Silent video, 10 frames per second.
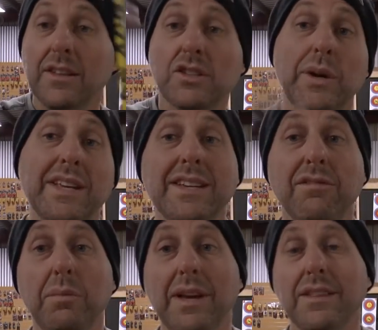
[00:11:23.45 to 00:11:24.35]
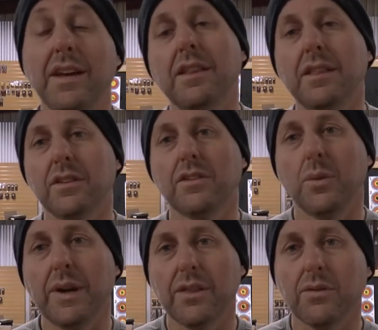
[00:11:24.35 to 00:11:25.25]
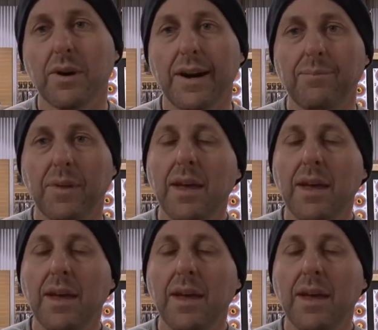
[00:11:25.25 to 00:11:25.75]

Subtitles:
27 being thicker than 23.